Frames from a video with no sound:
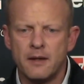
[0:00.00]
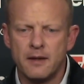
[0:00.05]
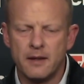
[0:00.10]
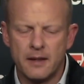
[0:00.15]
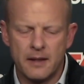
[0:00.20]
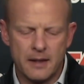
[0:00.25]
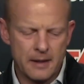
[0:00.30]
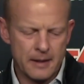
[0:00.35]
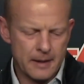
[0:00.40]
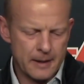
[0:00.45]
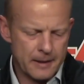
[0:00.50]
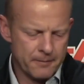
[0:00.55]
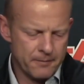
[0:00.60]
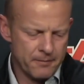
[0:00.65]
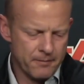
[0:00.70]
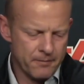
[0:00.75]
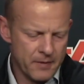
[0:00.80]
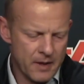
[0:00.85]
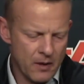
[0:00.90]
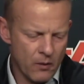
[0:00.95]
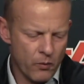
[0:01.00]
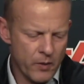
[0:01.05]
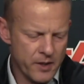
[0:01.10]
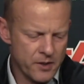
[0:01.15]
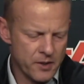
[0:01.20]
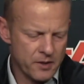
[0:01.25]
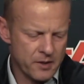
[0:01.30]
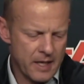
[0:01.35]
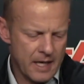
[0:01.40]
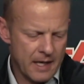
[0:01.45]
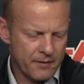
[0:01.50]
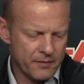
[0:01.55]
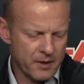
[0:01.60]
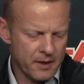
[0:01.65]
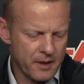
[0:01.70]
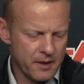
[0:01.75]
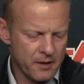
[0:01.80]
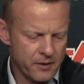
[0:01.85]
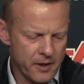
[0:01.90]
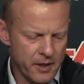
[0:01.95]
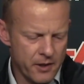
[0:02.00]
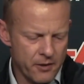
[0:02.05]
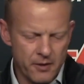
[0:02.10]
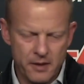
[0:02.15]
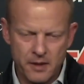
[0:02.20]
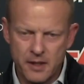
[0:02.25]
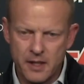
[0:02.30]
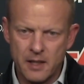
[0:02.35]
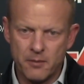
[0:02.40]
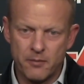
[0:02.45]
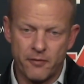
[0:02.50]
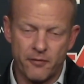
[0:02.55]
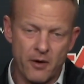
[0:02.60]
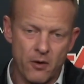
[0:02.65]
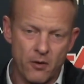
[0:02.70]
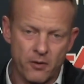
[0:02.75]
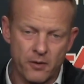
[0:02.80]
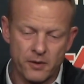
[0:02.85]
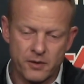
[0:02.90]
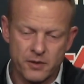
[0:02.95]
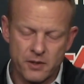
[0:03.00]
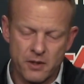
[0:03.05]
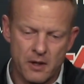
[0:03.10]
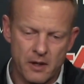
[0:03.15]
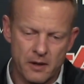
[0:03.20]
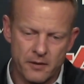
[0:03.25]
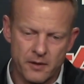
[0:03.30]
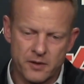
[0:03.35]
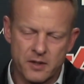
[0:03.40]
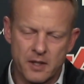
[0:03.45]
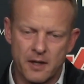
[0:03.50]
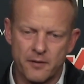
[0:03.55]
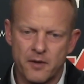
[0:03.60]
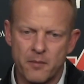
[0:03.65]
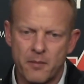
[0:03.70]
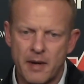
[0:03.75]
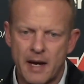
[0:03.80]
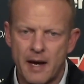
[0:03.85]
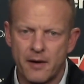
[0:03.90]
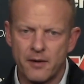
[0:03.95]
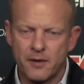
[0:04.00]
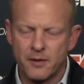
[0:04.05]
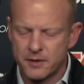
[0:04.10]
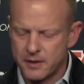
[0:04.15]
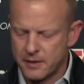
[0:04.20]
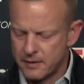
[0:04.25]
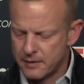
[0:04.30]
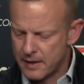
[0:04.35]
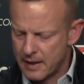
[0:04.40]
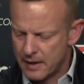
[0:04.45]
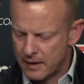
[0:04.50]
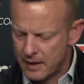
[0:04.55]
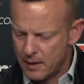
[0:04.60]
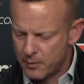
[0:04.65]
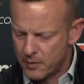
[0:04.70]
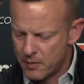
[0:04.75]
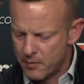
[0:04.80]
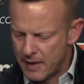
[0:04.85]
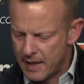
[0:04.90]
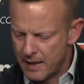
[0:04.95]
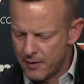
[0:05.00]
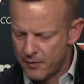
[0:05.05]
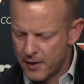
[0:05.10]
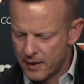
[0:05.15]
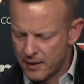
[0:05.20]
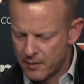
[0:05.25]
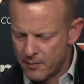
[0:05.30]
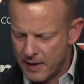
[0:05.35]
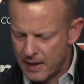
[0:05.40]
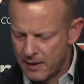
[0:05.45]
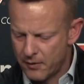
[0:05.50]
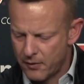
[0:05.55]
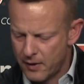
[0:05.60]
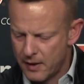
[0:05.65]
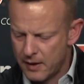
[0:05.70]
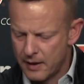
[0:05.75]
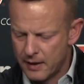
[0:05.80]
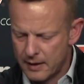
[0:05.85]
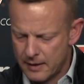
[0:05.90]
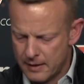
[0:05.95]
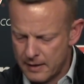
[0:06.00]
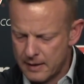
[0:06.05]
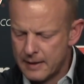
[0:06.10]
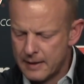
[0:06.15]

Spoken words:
that we just have to continue to keep focused on the stuff that matters and keep the main thing the main thing. And